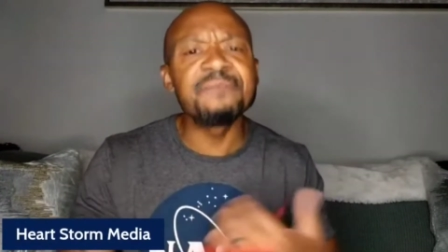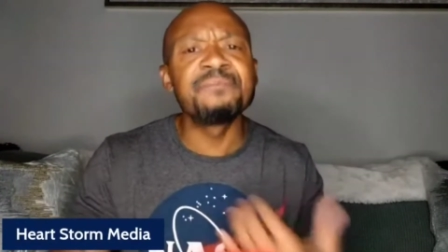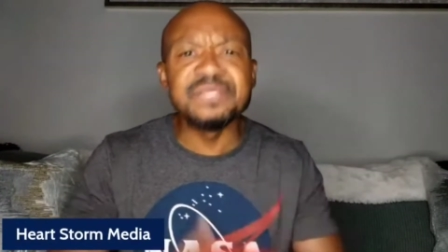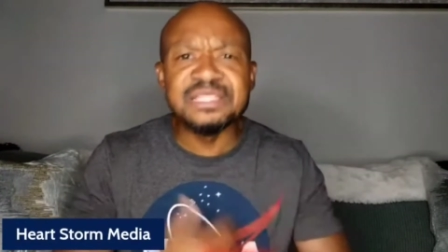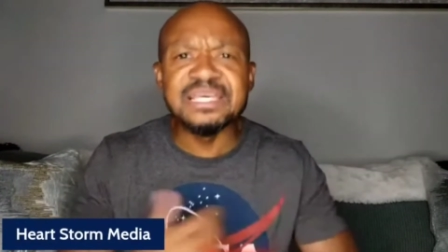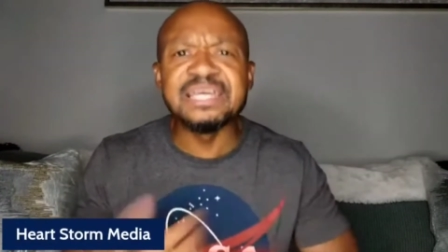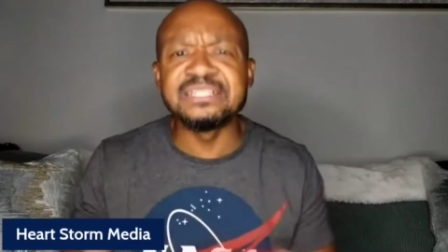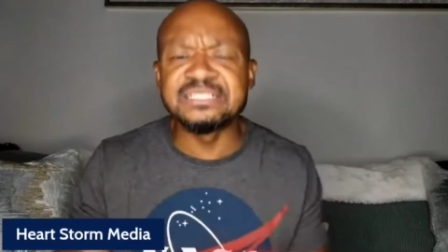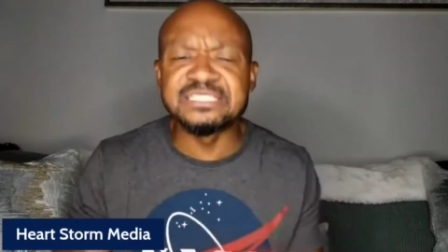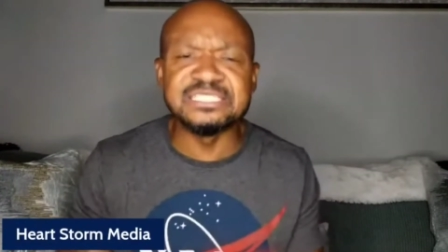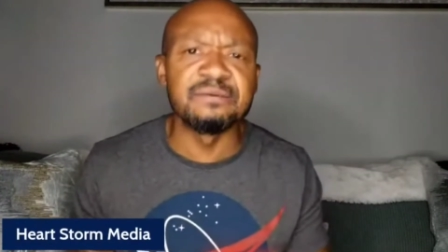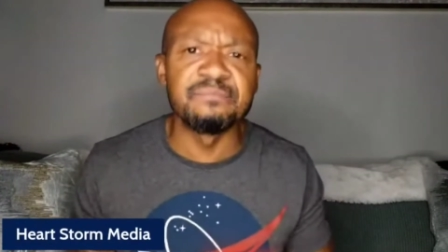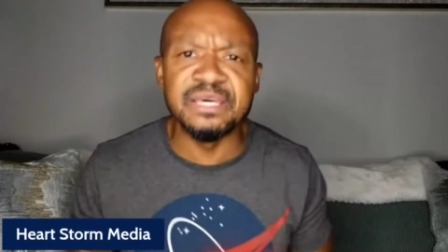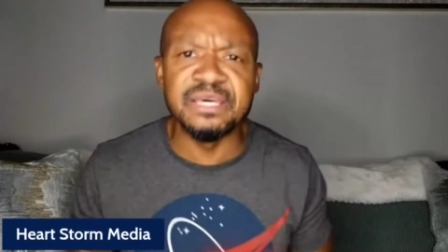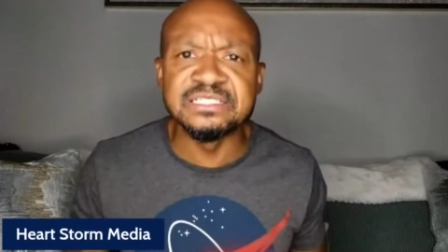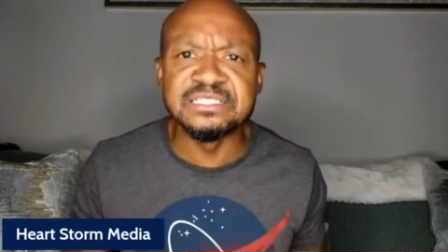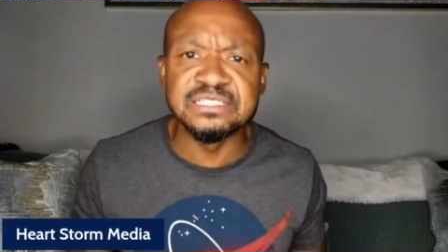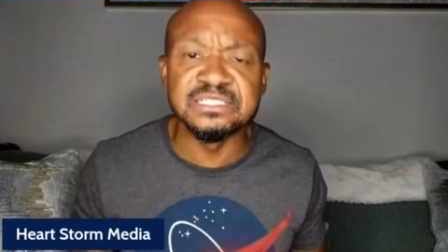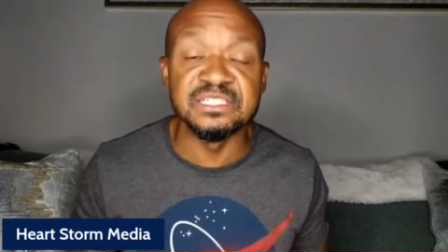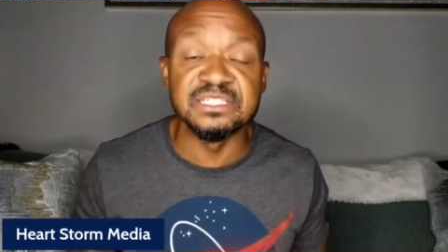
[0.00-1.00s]
But then in some
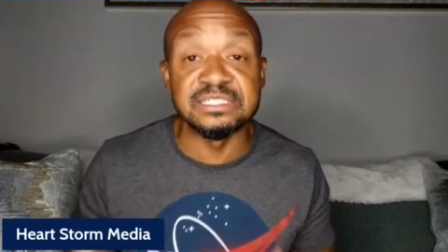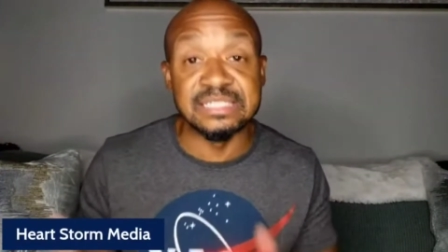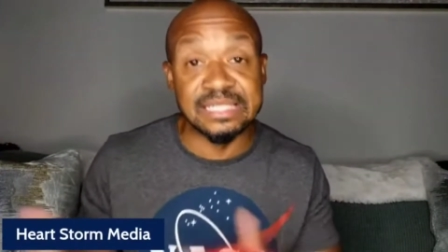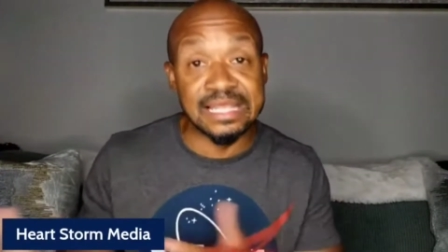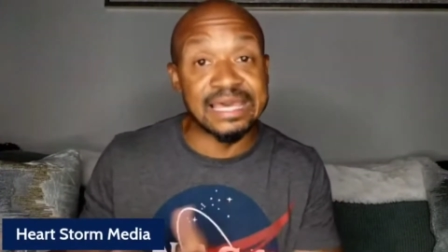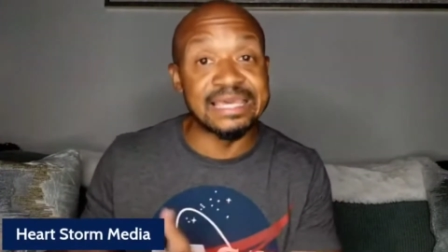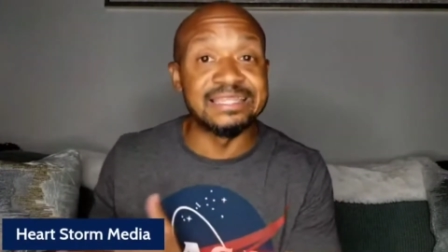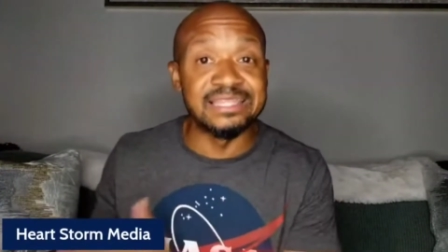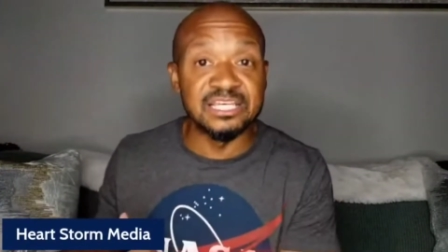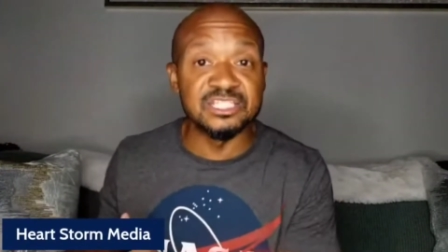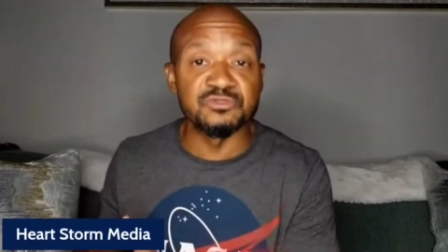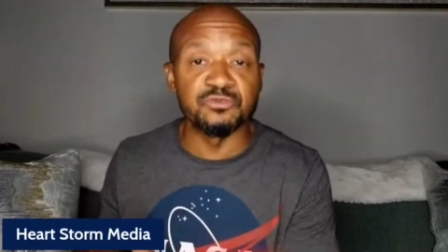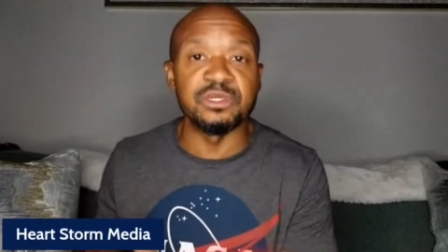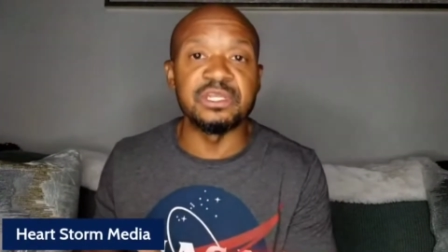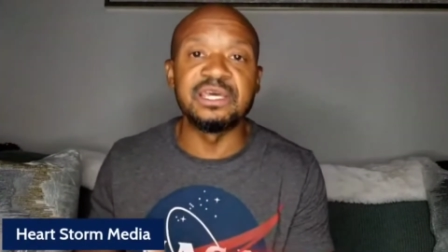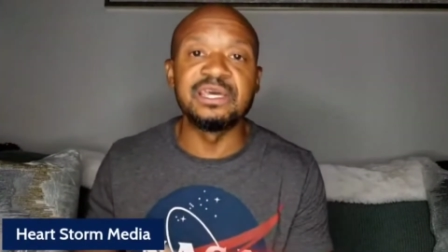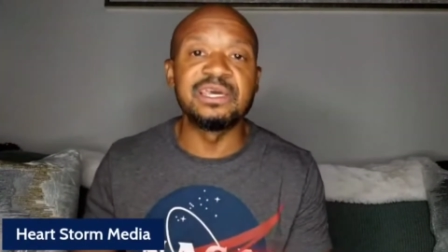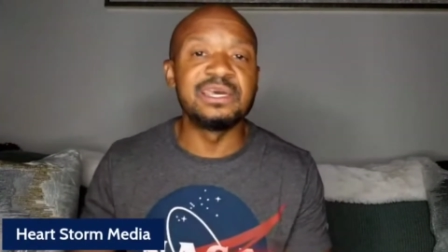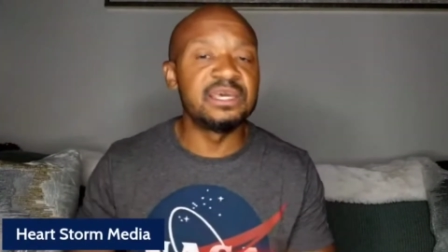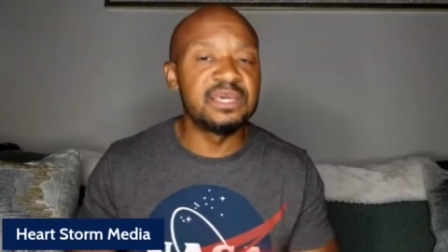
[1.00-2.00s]
instances like this one,